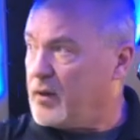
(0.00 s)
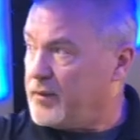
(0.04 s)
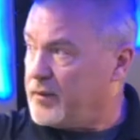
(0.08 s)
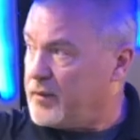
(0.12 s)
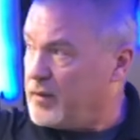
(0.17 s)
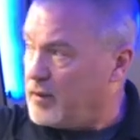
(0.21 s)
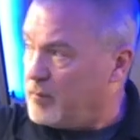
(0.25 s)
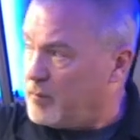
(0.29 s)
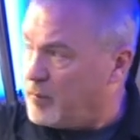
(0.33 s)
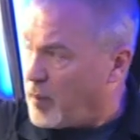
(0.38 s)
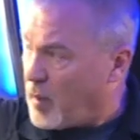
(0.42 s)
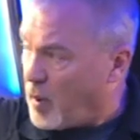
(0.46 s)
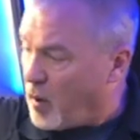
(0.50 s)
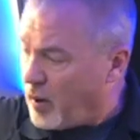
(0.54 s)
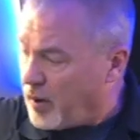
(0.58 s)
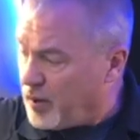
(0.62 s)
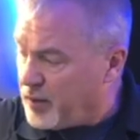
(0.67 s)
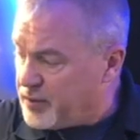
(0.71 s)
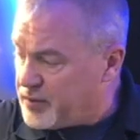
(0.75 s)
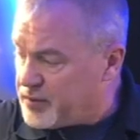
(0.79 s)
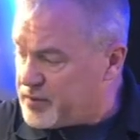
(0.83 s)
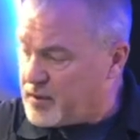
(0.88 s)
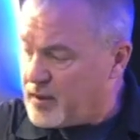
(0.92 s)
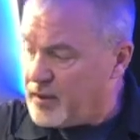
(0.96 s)
The
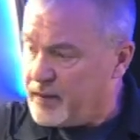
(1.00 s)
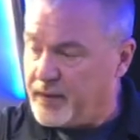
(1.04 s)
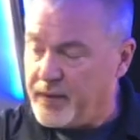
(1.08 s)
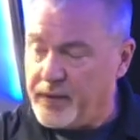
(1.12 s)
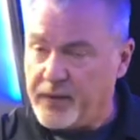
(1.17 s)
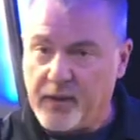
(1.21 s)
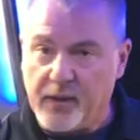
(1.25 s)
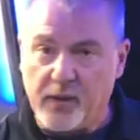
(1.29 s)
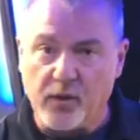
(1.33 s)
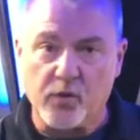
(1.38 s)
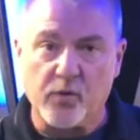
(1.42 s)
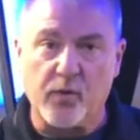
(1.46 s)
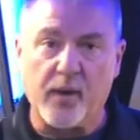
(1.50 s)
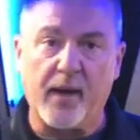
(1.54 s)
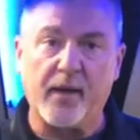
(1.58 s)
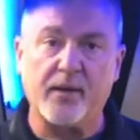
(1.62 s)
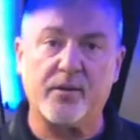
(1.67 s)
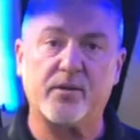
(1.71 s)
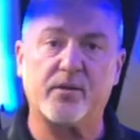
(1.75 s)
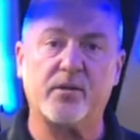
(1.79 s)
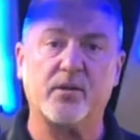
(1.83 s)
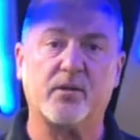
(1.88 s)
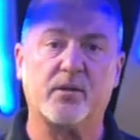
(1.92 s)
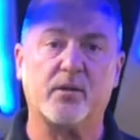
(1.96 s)
bars that the Intrax
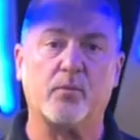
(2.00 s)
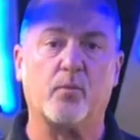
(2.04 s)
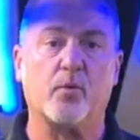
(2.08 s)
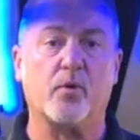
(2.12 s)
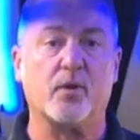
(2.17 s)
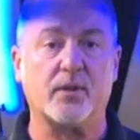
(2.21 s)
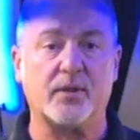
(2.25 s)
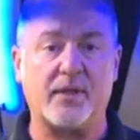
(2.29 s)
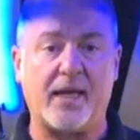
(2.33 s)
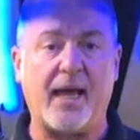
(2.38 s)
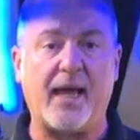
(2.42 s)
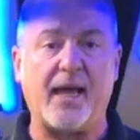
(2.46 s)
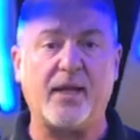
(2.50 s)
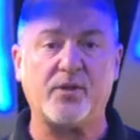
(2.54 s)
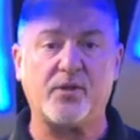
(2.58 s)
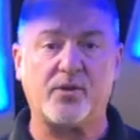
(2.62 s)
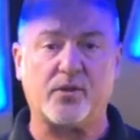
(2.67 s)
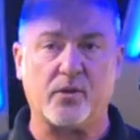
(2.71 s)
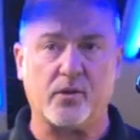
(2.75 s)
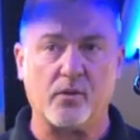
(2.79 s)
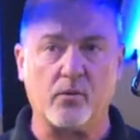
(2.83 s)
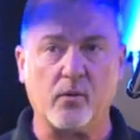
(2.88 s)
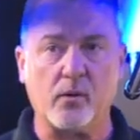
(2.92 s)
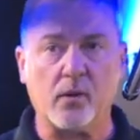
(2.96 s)
system are attached
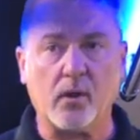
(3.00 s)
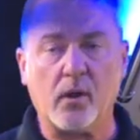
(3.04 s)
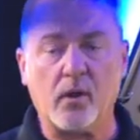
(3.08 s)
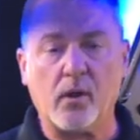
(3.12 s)
to